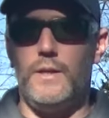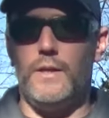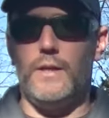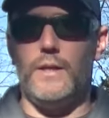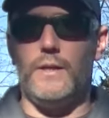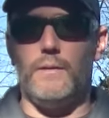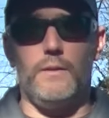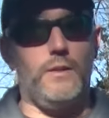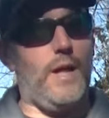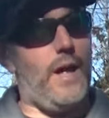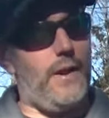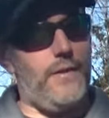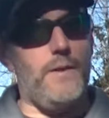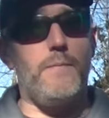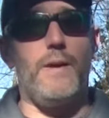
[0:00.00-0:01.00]
a
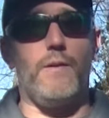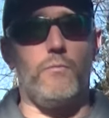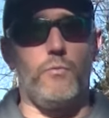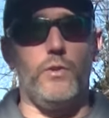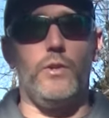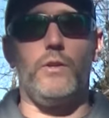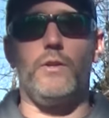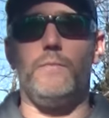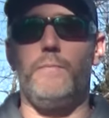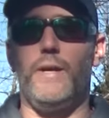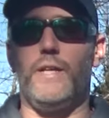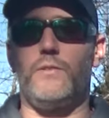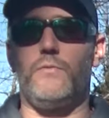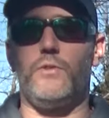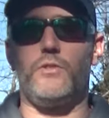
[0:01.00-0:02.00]
lot of them have really good
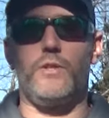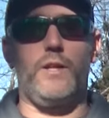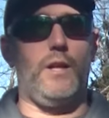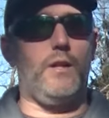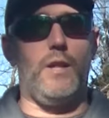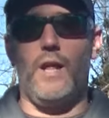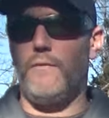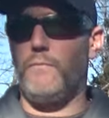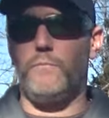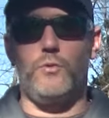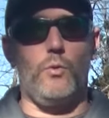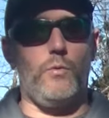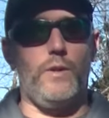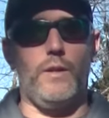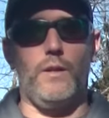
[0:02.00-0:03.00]
bass fishing, and a lot of them
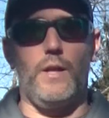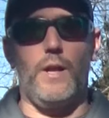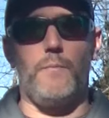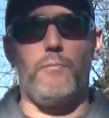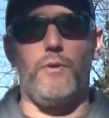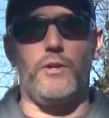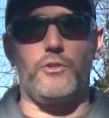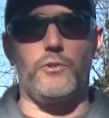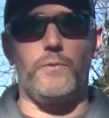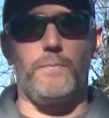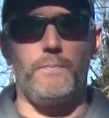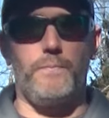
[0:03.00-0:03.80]
don't get a lot of pressure.